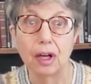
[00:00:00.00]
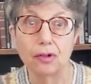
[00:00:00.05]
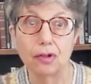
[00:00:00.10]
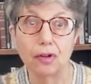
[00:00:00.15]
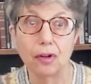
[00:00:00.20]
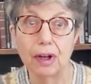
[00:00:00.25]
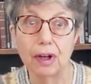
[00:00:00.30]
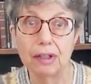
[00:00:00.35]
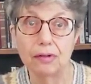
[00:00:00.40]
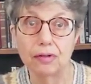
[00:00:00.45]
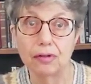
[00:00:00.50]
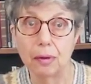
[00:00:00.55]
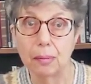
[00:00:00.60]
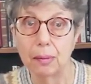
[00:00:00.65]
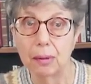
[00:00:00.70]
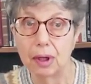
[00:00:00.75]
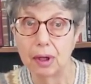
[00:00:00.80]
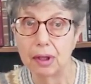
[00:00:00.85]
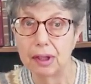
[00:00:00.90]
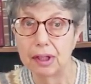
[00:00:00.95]
trained
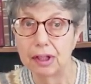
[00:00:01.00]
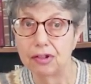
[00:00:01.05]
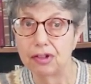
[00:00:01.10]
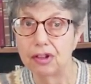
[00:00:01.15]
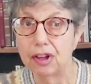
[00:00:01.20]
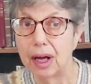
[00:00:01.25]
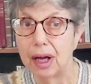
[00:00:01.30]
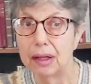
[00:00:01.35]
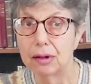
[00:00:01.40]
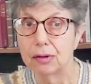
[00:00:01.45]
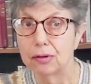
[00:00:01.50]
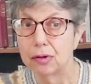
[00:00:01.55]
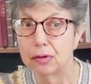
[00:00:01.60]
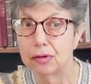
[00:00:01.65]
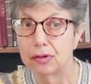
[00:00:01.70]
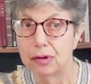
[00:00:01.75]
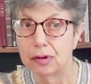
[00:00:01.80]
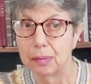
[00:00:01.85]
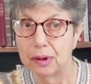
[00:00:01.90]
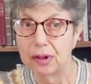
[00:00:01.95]
from early
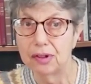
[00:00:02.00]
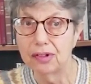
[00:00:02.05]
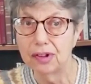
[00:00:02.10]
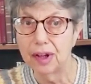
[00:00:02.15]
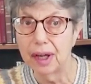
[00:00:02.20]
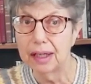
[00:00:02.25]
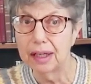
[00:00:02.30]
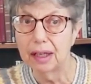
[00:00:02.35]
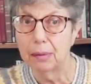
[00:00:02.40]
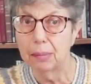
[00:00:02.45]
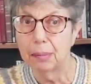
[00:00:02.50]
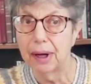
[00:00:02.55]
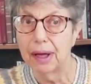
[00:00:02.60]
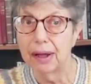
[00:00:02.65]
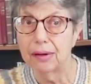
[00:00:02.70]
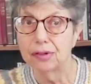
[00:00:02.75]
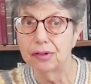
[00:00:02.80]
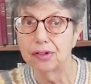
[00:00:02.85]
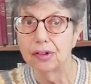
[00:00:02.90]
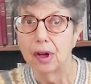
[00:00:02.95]
childhood to be
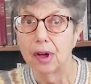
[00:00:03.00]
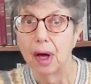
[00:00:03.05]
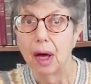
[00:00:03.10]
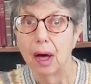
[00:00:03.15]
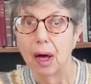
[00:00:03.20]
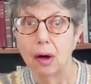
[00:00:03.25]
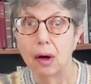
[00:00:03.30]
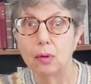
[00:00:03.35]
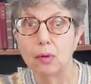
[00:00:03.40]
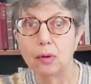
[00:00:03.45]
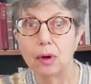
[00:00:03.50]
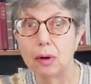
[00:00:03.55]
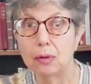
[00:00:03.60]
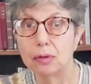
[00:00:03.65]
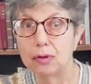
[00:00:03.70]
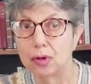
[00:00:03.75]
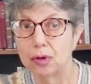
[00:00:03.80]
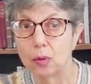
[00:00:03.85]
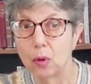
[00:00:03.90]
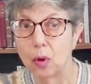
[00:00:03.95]
psychopaths, who
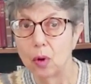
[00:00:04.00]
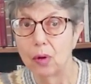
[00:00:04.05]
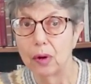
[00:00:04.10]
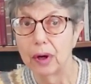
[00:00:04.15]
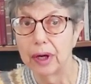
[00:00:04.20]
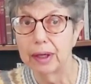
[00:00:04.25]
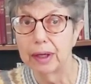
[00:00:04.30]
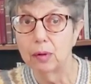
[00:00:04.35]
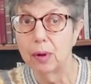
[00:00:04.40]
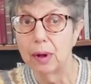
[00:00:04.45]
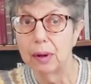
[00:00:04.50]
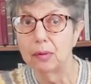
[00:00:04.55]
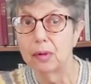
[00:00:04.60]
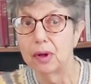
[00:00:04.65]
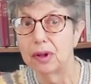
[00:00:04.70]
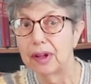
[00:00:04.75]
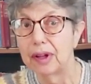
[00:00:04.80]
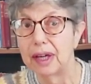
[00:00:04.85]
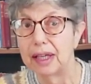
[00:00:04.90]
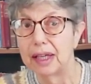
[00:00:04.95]
go to war equipped
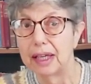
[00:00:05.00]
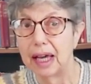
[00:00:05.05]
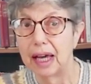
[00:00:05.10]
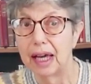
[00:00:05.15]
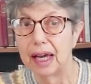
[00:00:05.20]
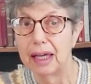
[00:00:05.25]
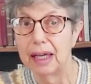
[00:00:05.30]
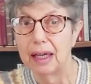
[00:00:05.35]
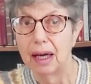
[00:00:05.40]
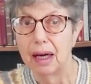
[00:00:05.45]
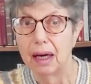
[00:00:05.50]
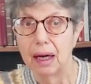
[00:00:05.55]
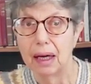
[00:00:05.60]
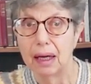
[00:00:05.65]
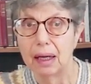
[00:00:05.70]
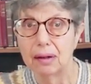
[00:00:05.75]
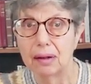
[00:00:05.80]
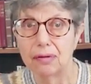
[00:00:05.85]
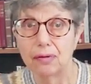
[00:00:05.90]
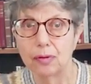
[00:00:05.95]
with
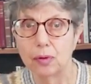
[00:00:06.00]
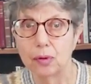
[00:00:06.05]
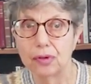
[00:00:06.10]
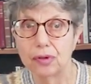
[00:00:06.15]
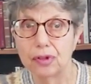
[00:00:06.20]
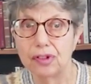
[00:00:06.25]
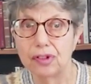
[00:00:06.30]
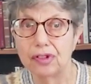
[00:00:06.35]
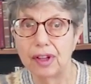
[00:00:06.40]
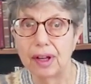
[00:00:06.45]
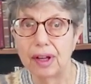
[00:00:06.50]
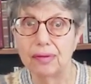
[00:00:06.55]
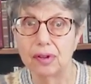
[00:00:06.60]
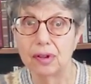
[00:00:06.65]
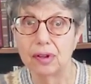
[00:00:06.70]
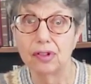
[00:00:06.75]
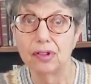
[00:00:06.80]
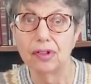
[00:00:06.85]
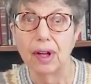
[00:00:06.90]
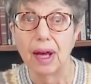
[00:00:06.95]

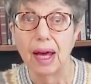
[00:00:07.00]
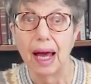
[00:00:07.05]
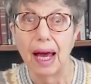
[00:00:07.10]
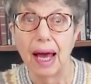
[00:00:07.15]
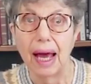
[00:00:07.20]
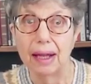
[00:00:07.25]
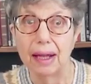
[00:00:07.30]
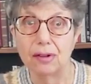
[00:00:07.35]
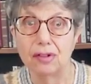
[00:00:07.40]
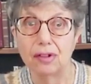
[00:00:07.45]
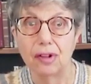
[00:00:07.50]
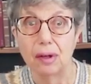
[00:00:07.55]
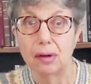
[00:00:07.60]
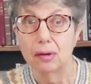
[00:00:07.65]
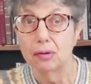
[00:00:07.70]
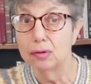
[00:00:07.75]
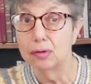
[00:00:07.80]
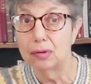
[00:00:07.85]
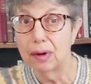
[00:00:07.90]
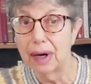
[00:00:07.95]
AK-47s and
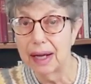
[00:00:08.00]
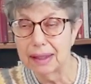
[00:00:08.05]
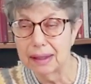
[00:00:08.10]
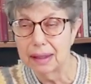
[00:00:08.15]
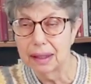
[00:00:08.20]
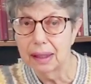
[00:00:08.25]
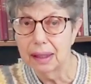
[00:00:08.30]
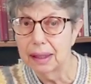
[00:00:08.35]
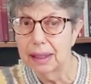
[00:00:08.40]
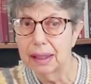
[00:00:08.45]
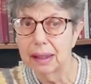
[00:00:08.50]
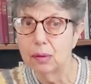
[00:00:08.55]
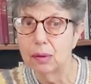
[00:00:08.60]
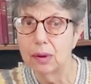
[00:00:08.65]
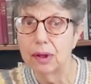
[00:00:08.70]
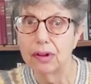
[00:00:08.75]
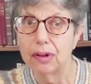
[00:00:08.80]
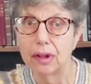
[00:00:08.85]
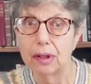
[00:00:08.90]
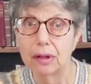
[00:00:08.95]
rattling
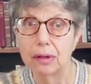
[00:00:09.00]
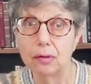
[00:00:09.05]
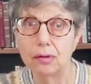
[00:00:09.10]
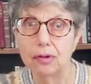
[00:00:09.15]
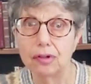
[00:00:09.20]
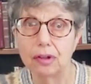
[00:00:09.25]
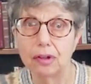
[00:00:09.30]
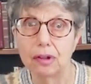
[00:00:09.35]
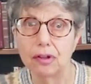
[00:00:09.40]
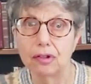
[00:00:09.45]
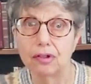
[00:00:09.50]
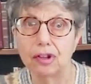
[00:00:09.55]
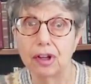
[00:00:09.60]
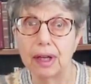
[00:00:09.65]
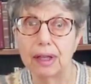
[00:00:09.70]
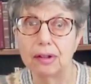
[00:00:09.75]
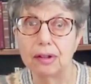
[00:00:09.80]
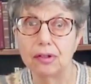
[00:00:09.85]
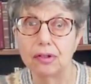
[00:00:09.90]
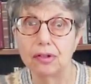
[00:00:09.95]
with
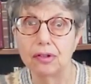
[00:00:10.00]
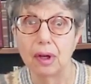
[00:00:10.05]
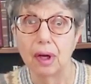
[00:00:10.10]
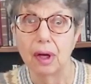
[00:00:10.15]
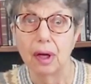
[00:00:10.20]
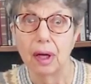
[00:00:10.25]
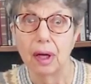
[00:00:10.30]
hallucinogens,